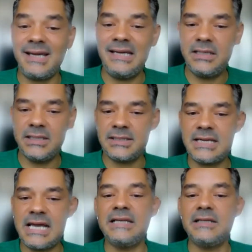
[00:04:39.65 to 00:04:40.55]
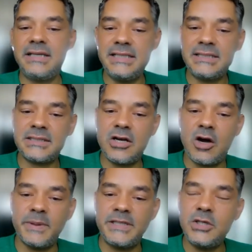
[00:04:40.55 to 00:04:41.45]
takers and increase
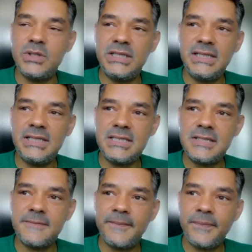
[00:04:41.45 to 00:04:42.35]
opportunities